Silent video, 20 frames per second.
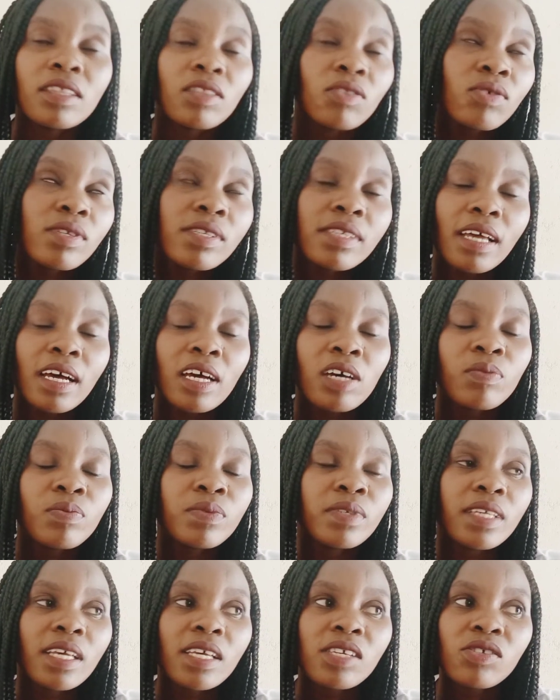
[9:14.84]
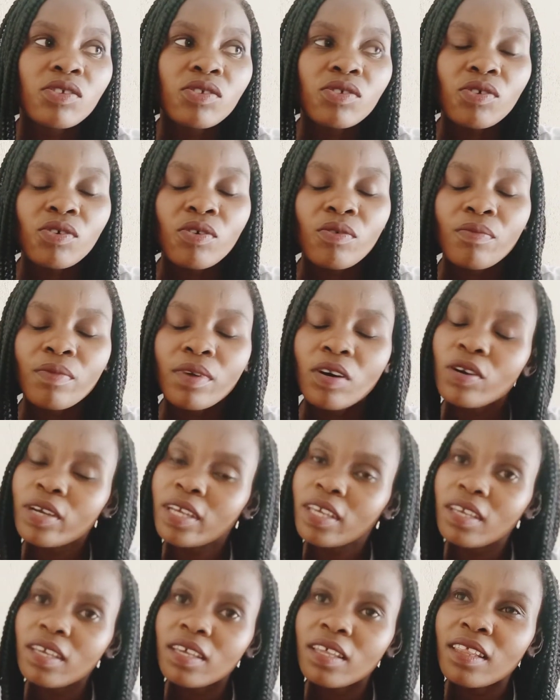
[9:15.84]
those apps are so
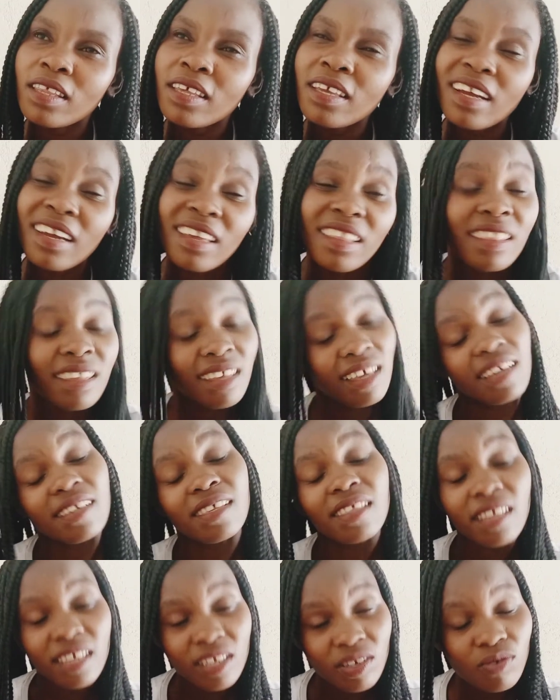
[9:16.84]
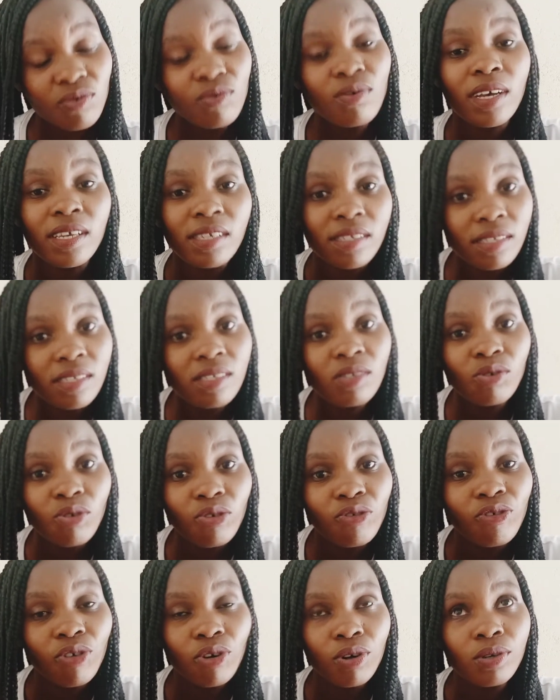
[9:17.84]
okay, they do assist,
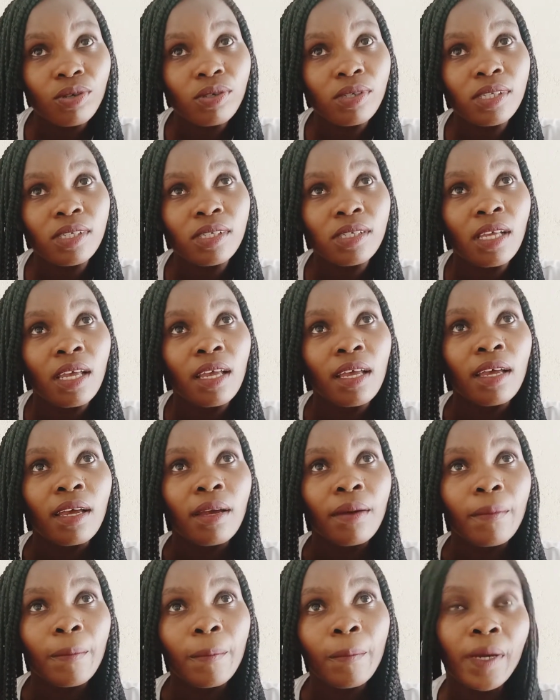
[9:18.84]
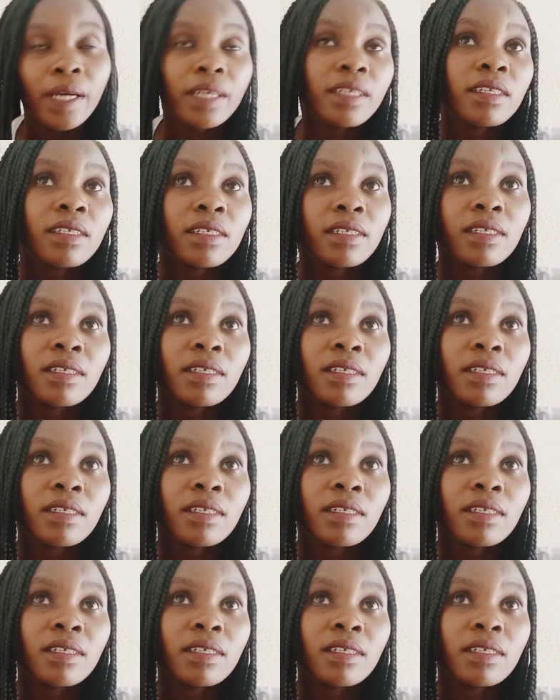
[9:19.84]
of course. But